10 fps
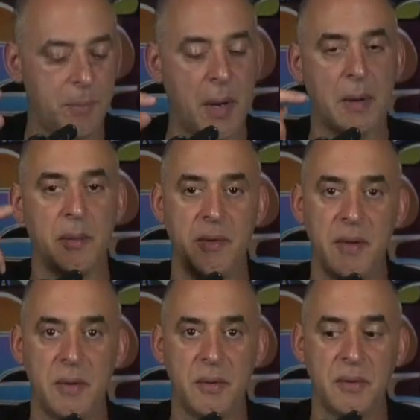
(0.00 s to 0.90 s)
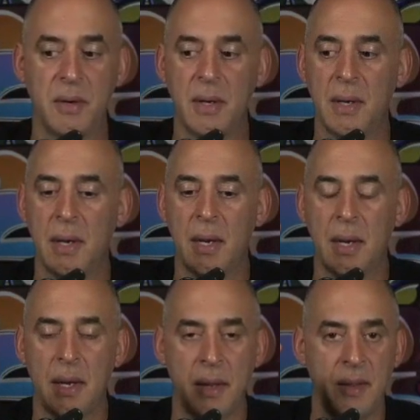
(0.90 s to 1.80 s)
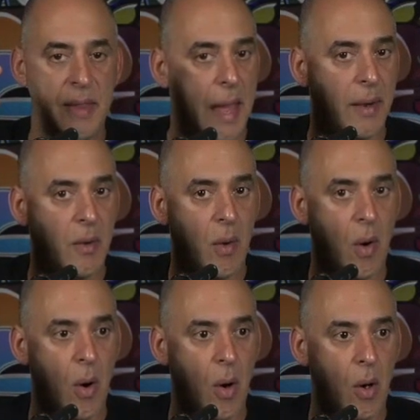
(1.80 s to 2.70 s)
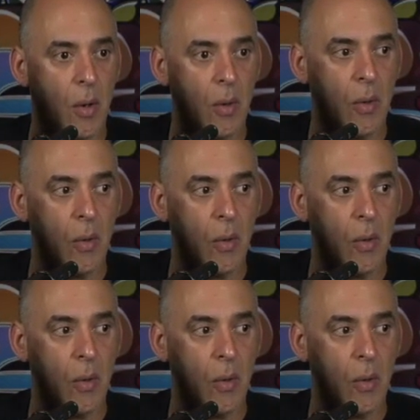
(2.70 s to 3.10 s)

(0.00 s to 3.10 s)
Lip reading: product reviews that are